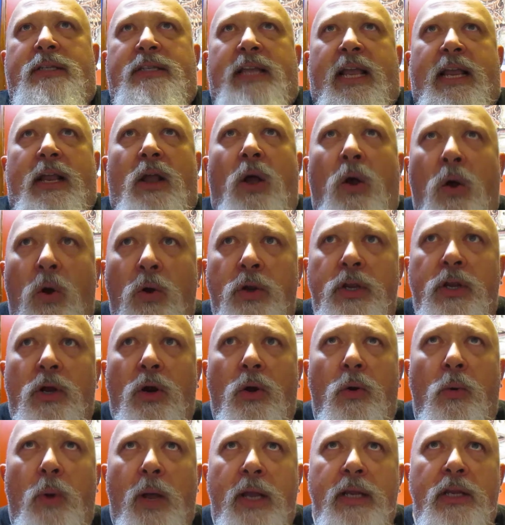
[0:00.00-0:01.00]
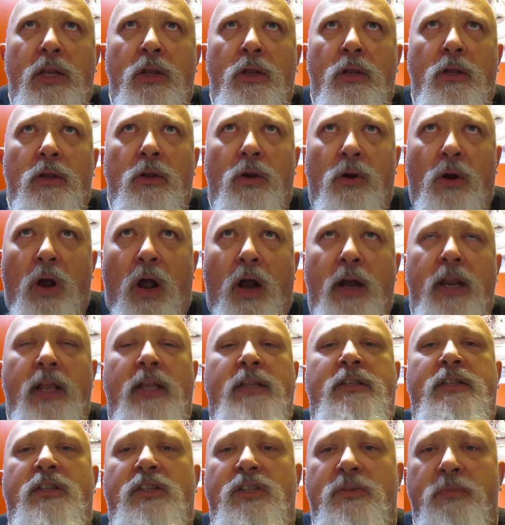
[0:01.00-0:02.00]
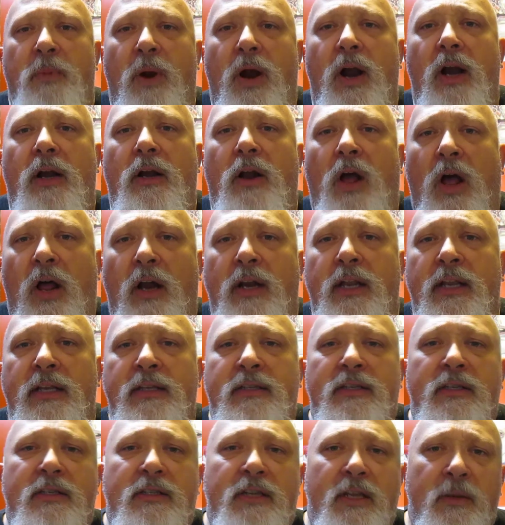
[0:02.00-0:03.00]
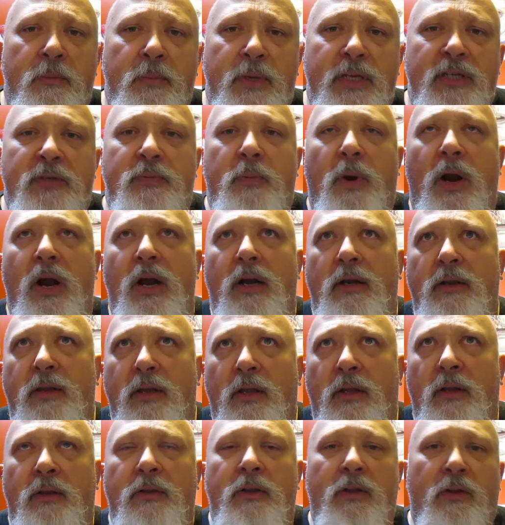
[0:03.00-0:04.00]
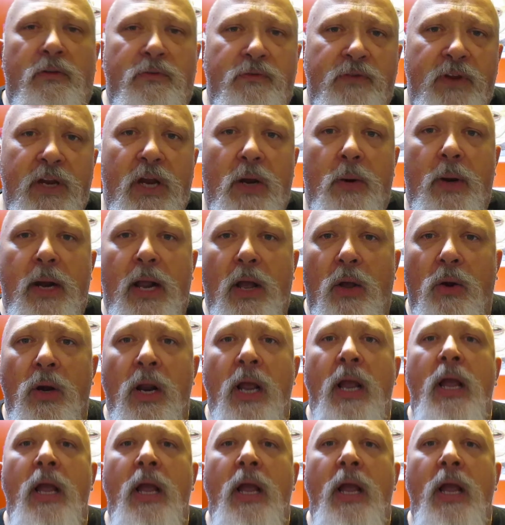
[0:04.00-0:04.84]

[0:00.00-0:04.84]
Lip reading: like, oh, you know what? Your audience is smart. Audiences can be smart. They'll figure it out.